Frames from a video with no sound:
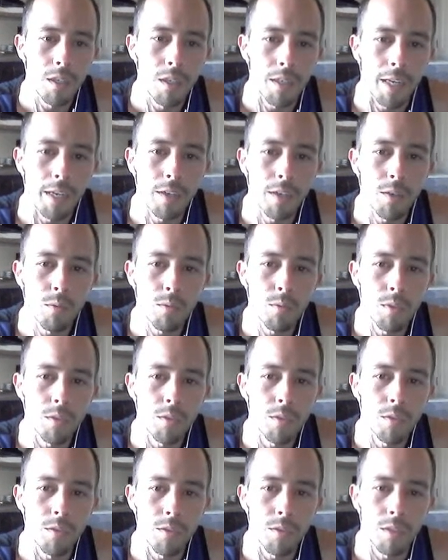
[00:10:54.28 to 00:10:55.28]

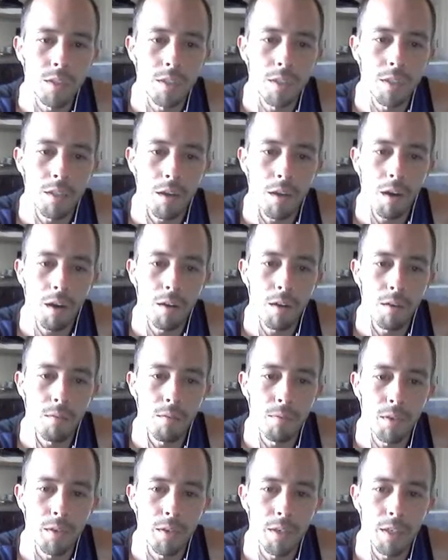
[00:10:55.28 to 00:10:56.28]
Kangaroos, these are a
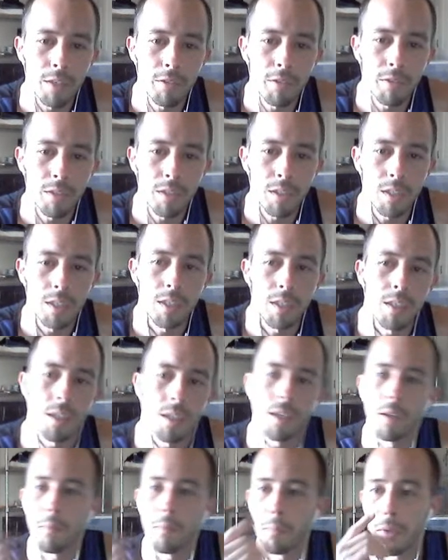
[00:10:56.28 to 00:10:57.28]
very
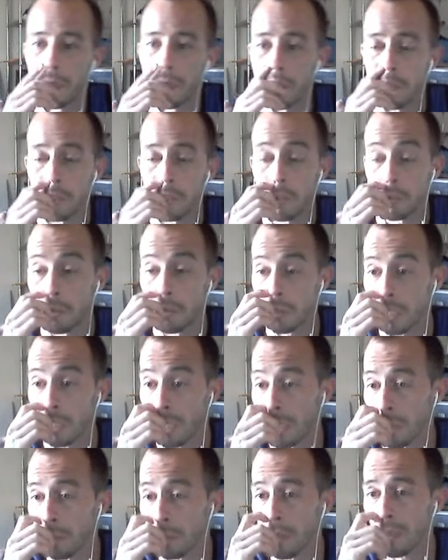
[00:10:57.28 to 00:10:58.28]
interesting pair of shoes,
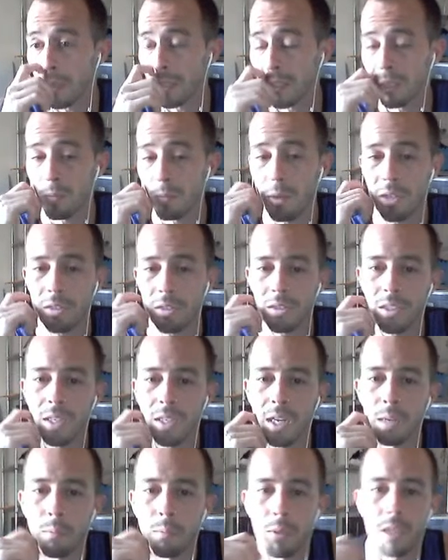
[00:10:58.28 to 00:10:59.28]
and they were on the smaller
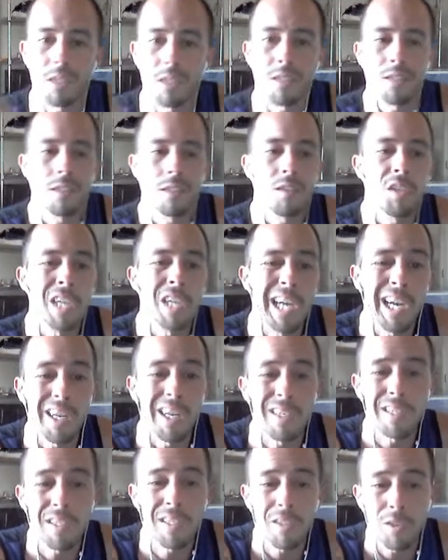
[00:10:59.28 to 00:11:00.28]
side, but I still got